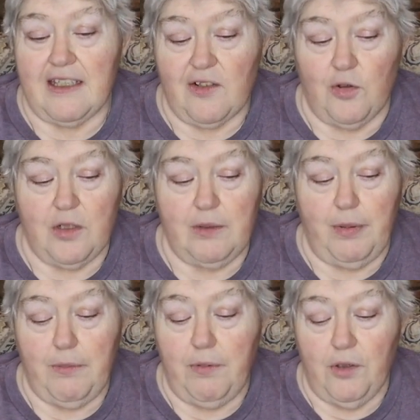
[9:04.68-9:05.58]
it's going to
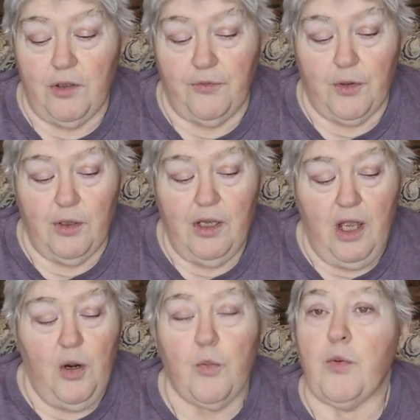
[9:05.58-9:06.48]
be beautiful
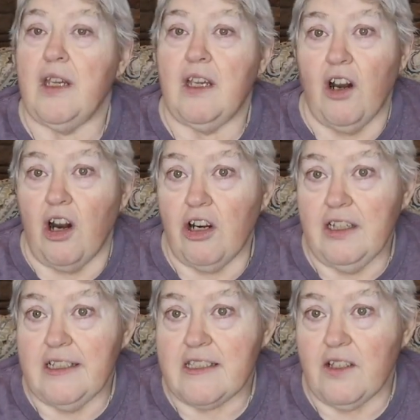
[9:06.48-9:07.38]

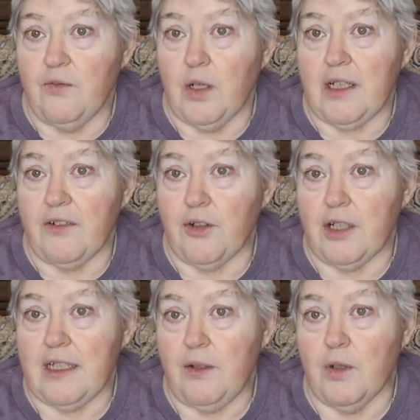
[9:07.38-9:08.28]
regardless of whatever
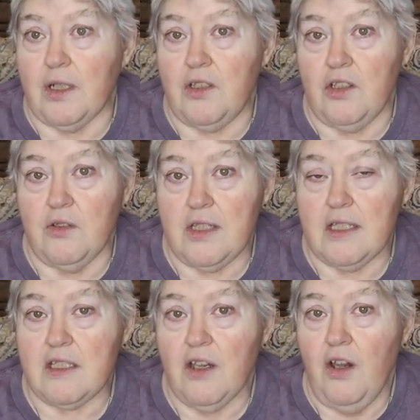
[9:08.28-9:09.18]
anyone
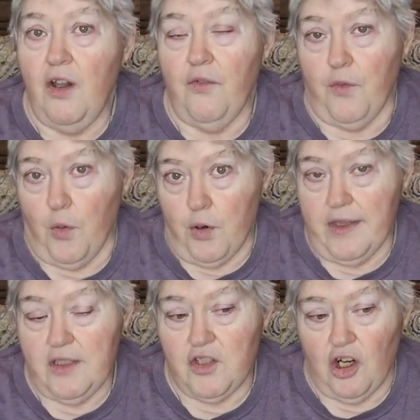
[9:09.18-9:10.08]
uses for
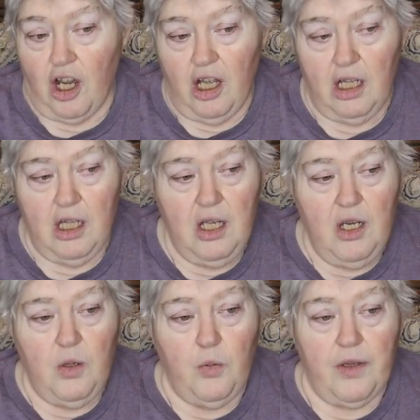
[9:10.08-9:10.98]
the shawl,
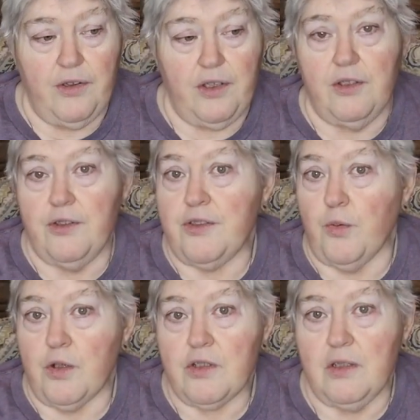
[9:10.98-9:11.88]
whether you use a
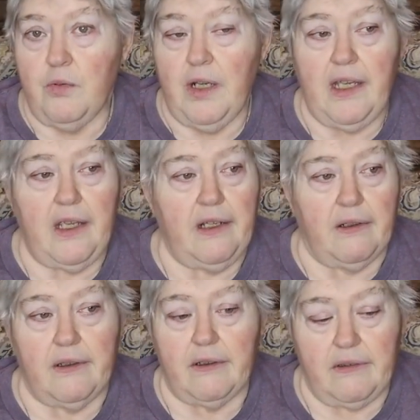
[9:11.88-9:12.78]
worsted weight,
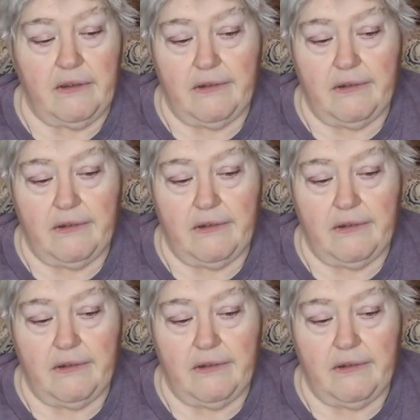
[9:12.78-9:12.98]
a